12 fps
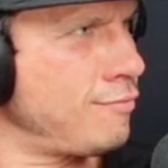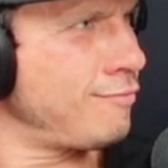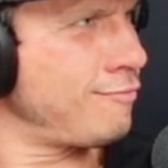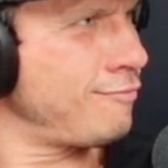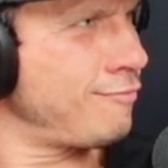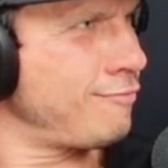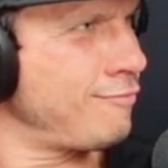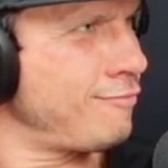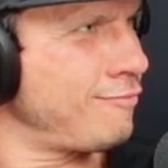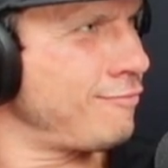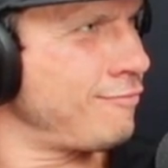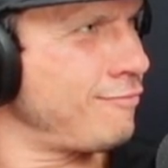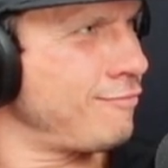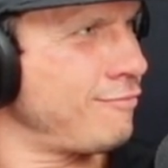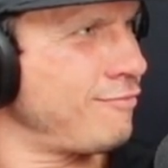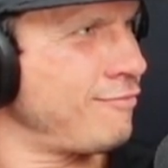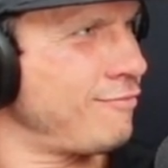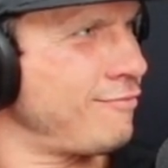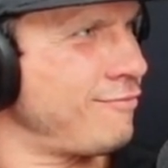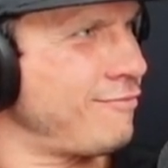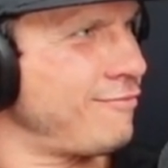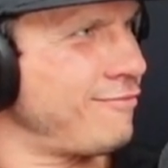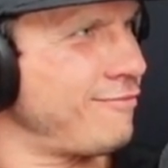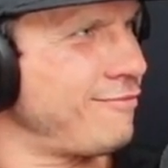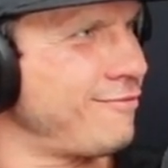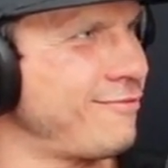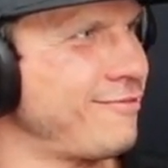No words are spoken by the person on screen.